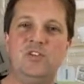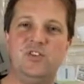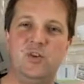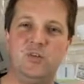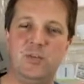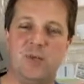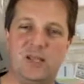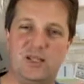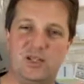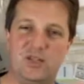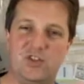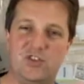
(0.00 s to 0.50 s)

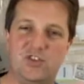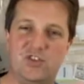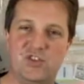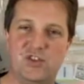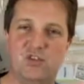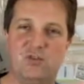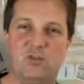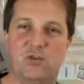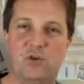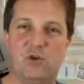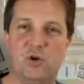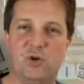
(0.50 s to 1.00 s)
to make it
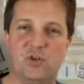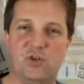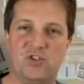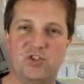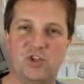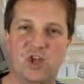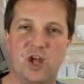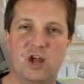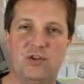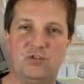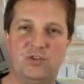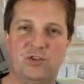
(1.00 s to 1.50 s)
stiffer or
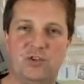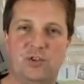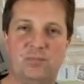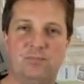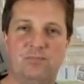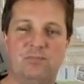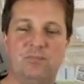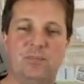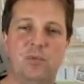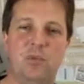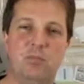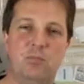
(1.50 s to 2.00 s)
softer.
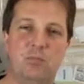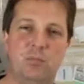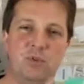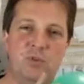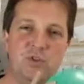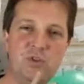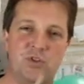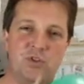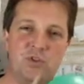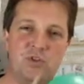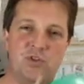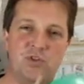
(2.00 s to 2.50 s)

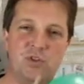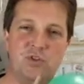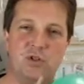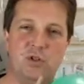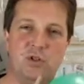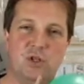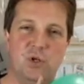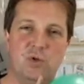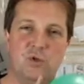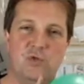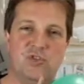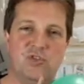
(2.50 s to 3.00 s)
But this is a
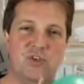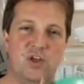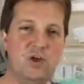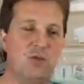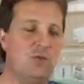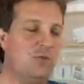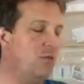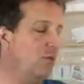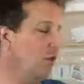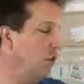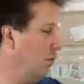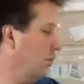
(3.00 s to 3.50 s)
closed cell
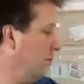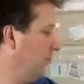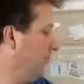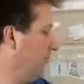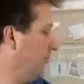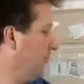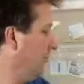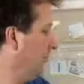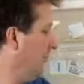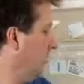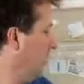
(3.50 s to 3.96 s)
foam.